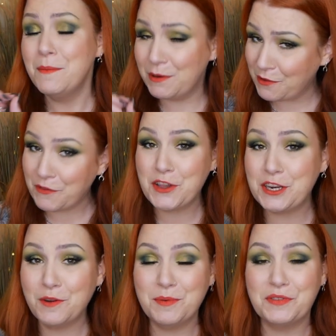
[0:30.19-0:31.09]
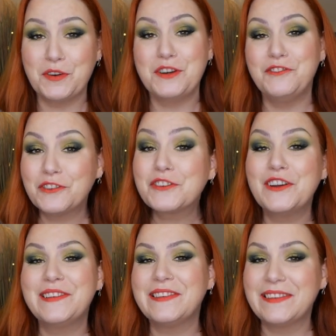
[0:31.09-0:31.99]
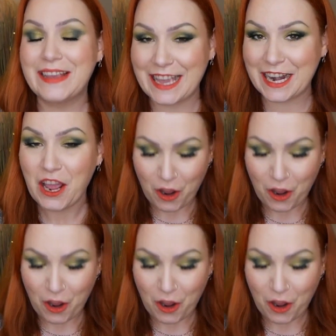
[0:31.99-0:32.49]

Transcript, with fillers: But if you've heard it all before and you're just curious in seeing